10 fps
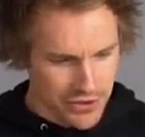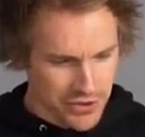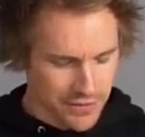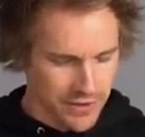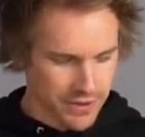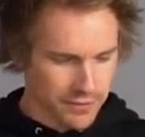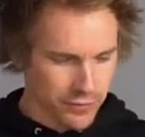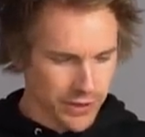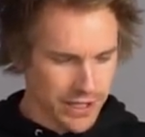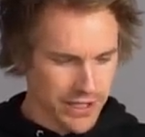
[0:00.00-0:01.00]
just for the
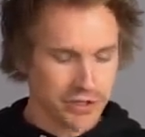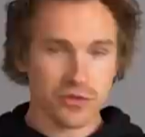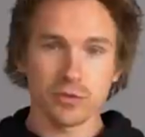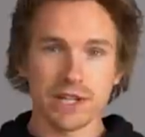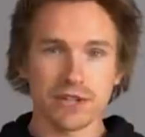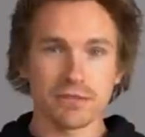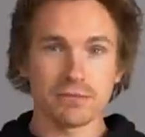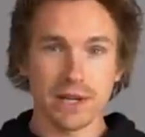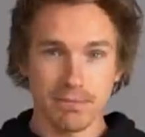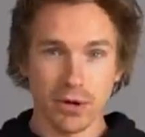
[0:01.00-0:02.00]
free Swedish
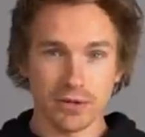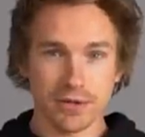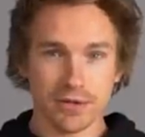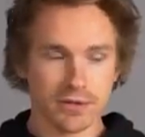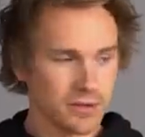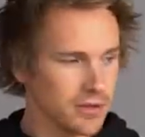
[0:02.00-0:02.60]
meatballs?